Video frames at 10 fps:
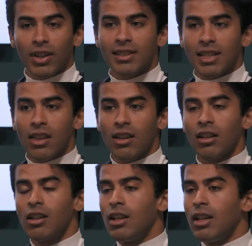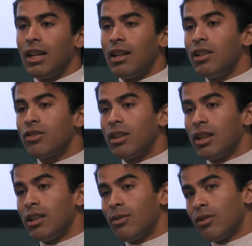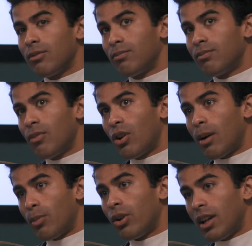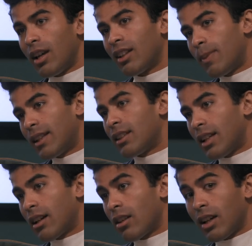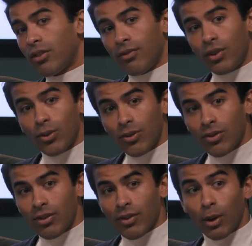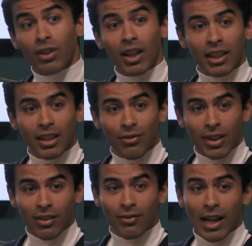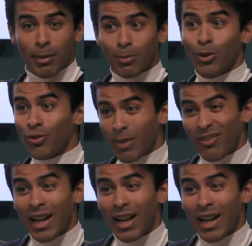friends together and literally uploaded it expecting like 1,000 views. If I was lucky, friends and family, because my